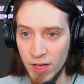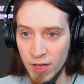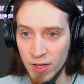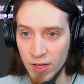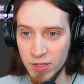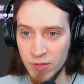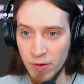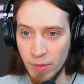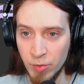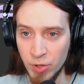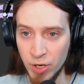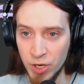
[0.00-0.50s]

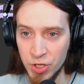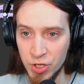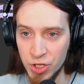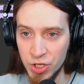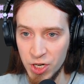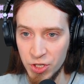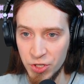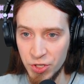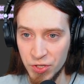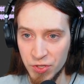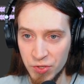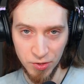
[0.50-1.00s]
So I'm going to
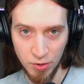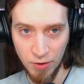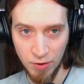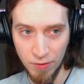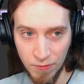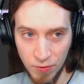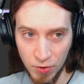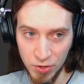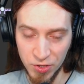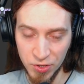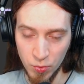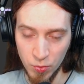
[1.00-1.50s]
change this to the
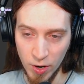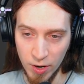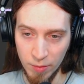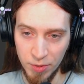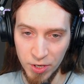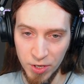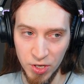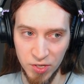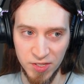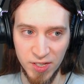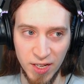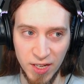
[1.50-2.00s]
first one
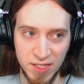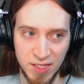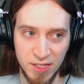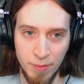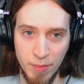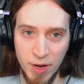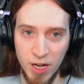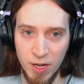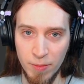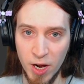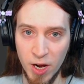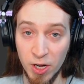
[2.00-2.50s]
because that's the
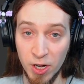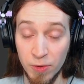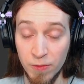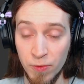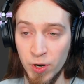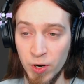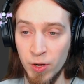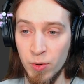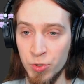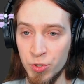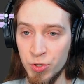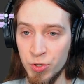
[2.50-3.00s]
main microphone
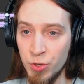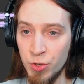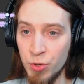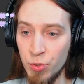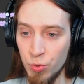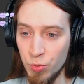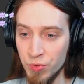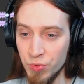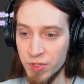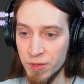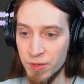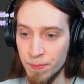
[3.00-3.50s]
I want to
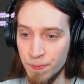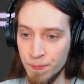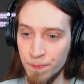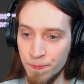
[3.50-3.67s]
use.